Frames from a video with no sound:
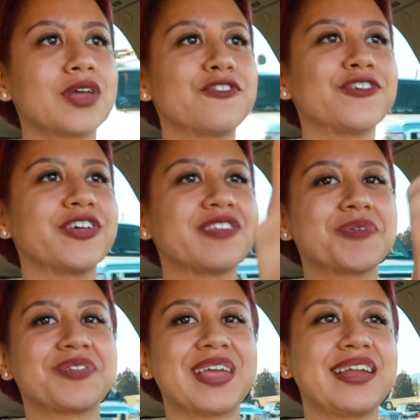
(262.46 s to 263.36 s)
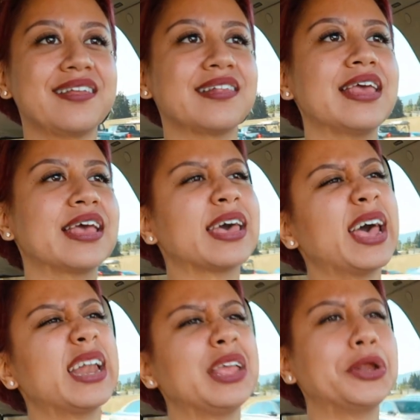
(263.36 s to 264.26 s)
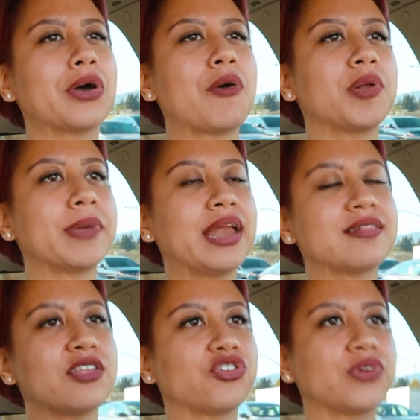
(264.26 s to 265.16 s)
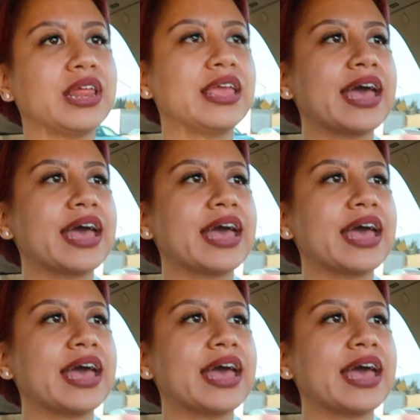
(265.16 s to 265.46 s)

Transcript: Now for real, this Mercedes, kind of, you know, I wouldn't pay attention really,